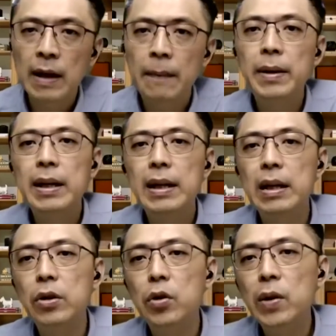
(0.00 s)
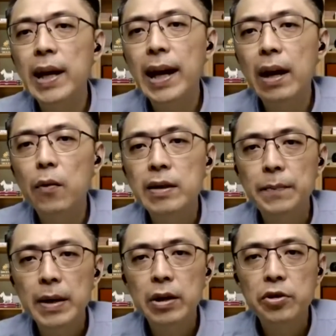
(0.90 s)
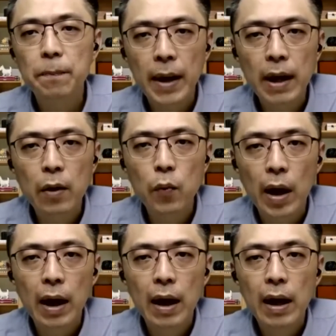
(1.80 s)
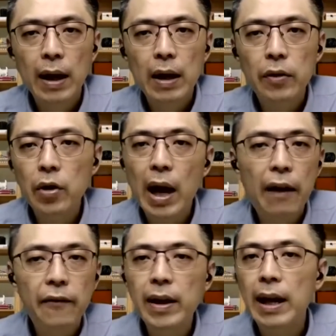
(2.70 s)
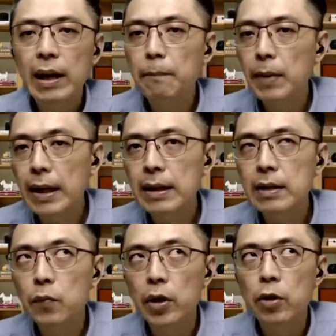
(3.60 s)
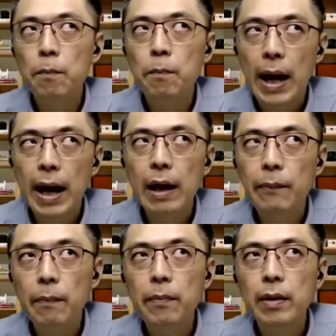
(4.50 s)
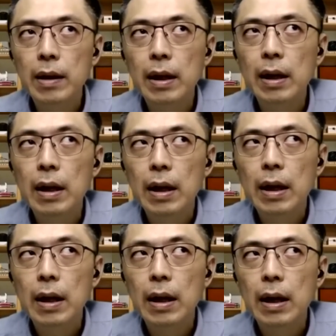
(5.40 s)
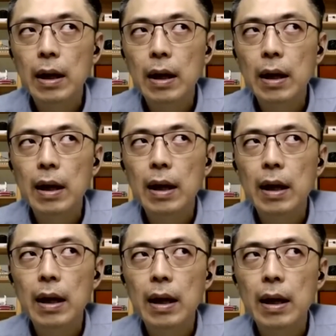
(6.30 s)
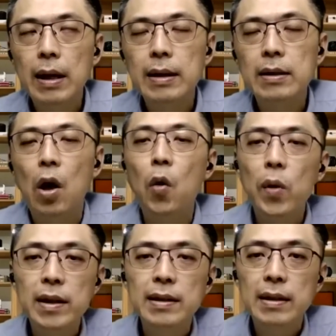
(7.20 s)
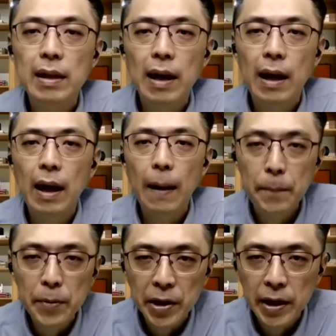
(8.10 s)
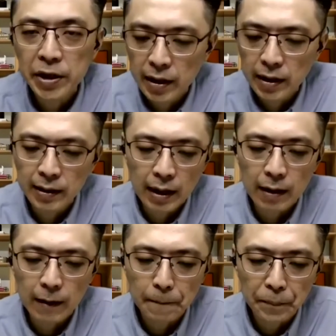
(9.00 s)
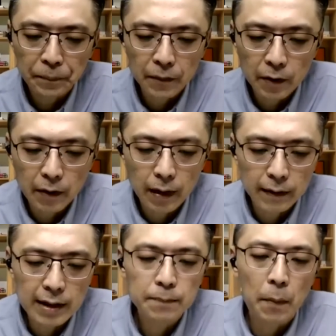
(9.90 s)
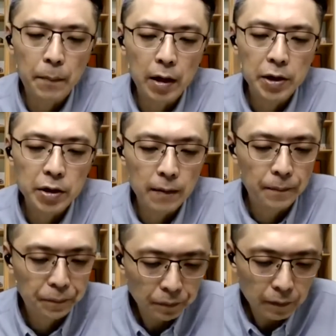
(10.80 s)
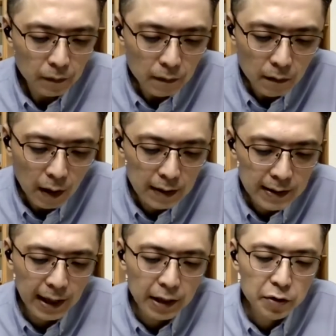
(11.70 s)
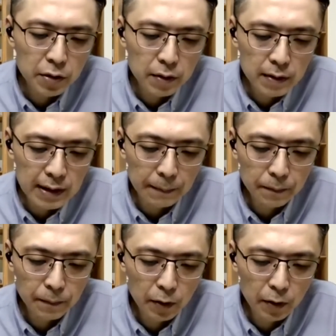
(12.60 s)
happening in UK, what's happening in Japan, where not every other place when you buy a property is always appreciating, right? That's population. Second sub